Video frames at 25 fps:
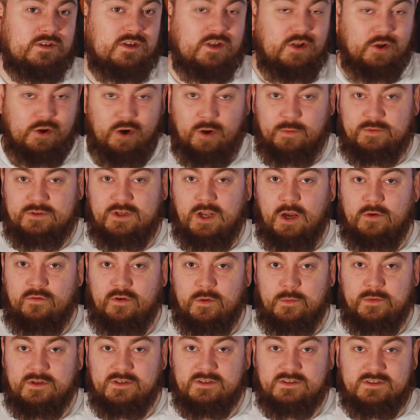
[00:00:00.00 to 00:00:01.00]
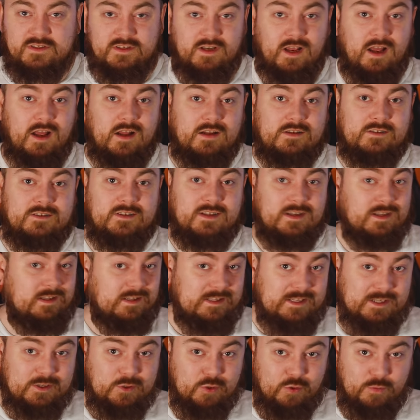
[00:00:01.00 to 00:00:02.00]
corrupt governments and
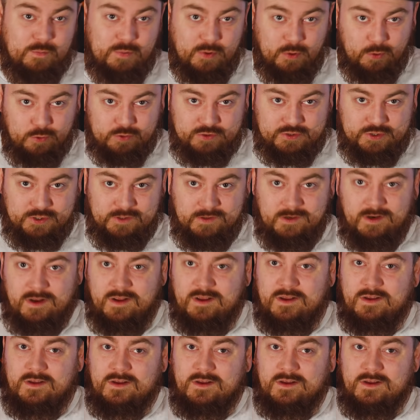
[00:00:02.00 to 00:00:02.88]
illegal poaching,